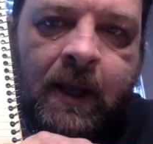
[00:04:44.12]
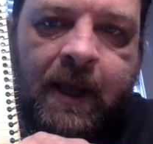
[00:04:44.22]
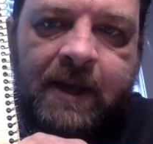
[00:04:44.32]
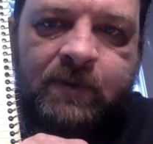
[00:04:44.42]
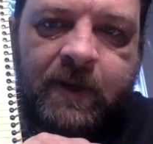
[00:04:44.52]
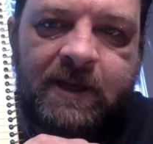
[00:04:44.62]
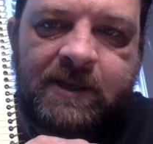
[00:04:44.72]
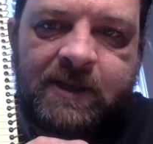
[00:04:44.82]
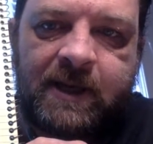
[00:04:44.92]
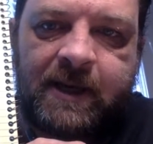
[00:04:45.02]
And as we can
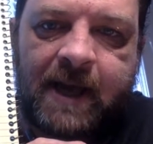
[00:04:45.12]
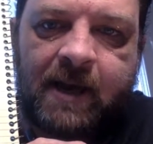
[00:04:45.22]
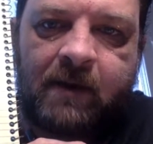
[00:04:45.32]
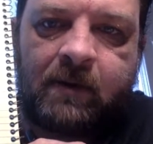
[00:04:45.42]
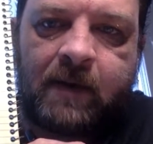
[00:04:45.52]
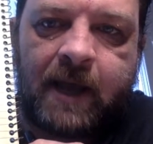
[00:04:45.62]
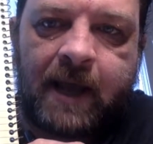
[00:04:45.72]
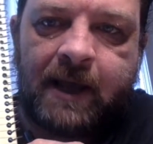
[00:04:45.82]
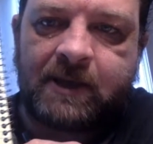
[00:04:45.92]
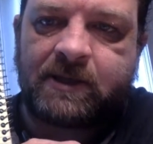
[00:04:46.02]
see now,
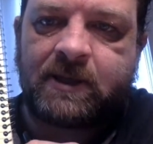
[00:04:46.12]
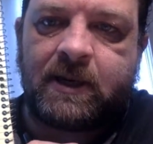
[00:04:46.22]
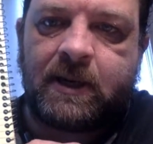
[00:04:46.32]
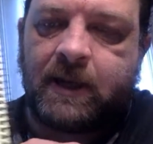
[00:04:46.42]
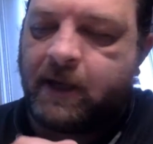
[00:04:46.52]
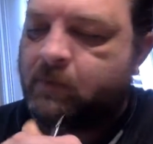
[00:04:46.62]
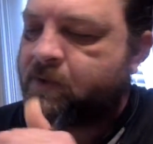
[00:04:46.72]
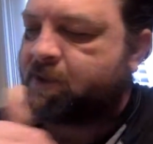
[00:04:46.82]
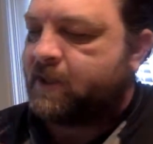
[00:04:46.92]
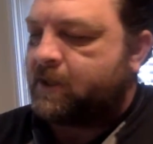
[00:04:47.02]
x
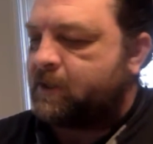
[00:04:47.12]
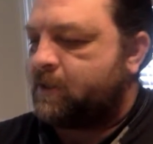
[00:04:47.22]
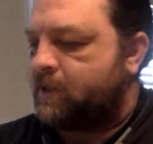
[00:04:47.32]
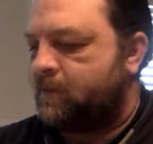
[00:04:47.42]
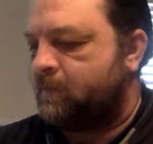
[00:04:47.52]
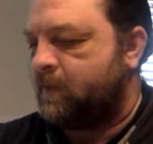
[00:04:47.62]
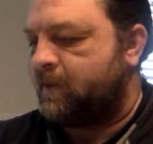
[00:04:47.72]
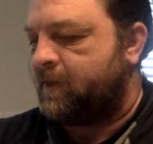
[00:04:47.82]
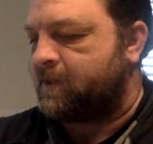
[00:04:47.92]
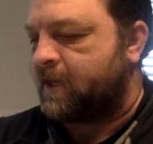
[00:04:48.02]
equals 6
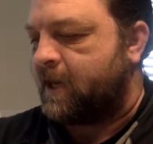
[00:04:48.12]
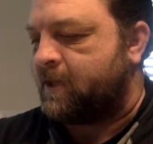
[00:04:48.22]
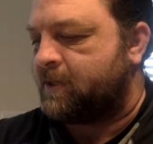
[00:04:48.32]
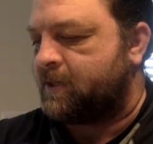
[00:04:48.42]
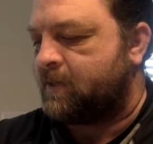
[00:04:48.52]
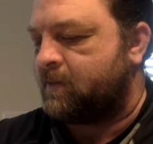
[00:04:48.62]
in this case.